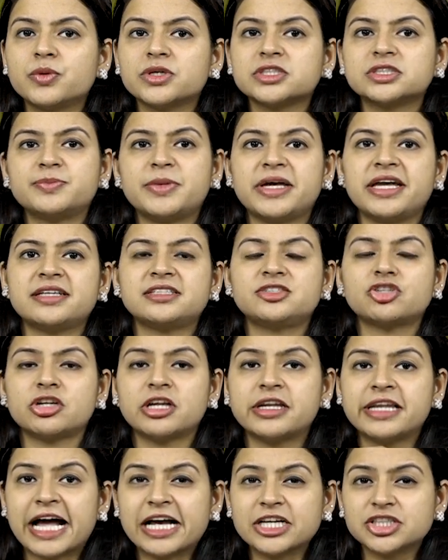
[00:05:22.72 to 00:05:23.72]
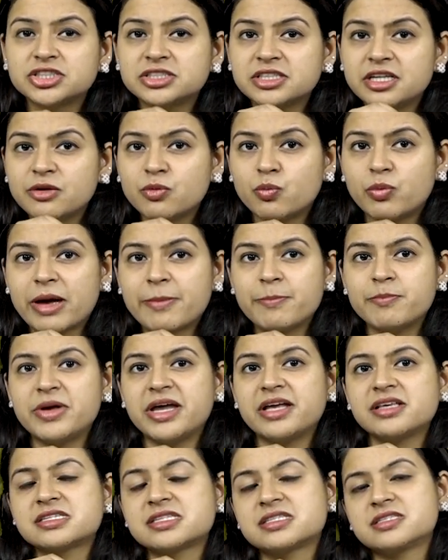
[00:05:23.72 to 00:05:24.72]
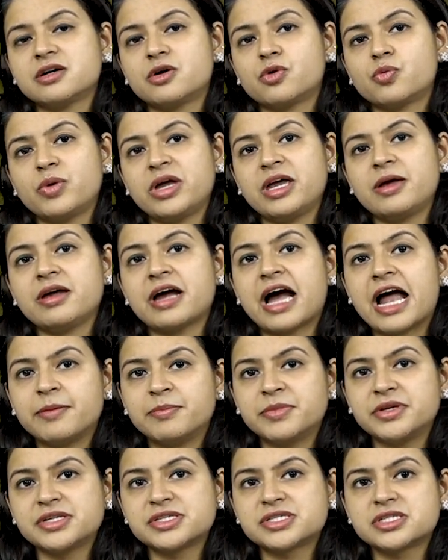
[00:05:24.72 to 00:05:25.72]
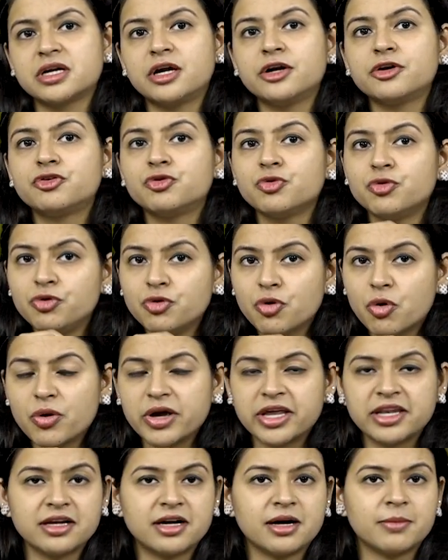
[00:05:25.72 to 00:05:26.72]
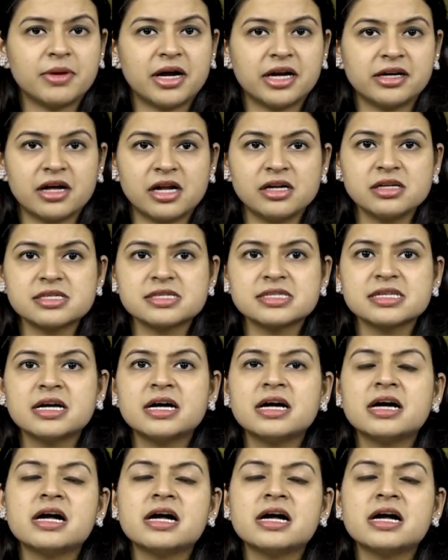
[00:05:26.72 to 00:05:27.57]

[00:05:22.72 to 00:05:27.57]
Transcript: was based on a national web-based survey administered to low-income adults.